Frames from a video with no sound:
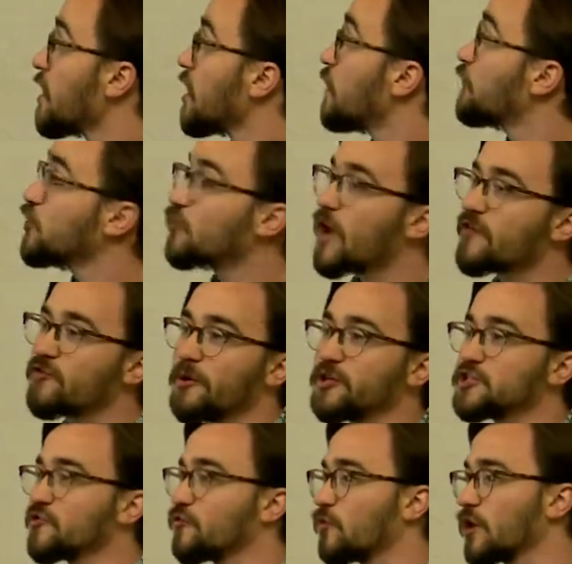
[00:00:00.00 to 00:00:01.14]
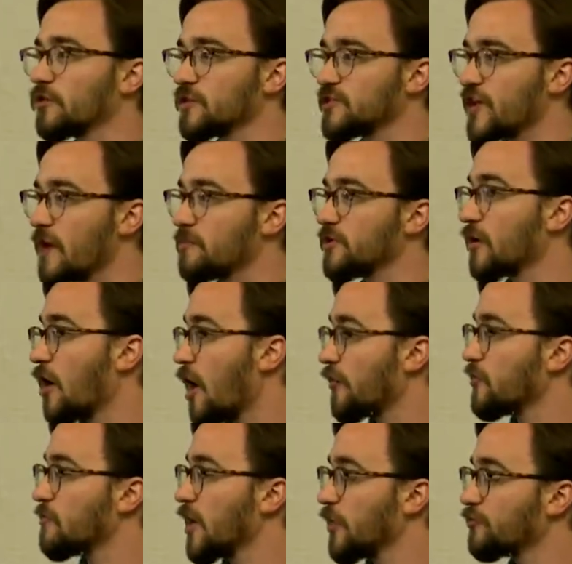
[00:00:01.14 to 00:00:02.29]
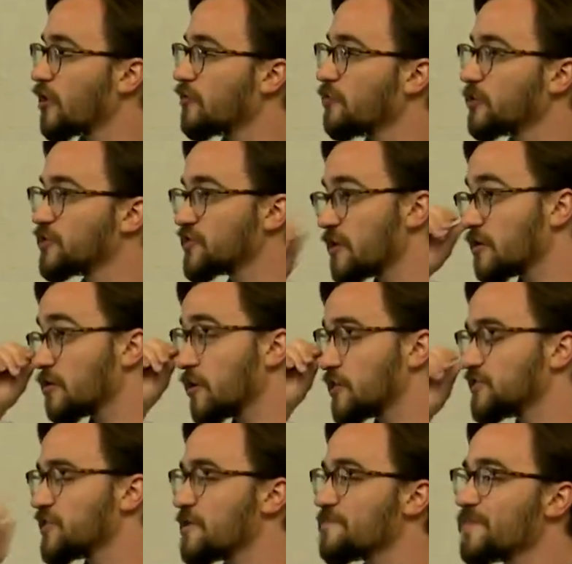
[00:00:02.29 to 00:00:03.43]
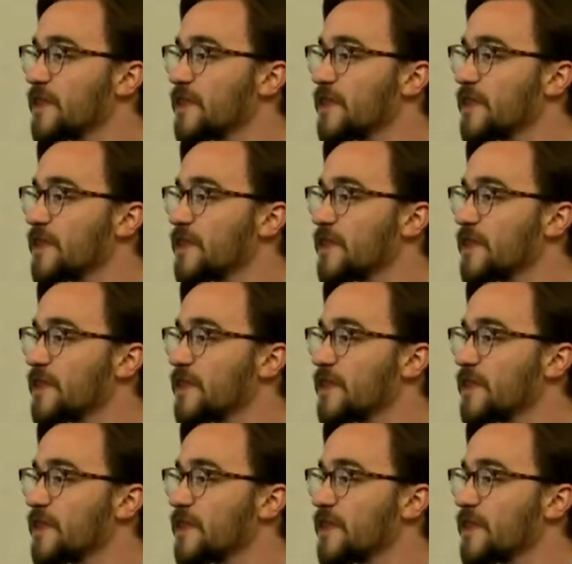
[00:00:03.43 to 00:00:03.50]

If you have a bunch of work that's happening on the main thread, let's say,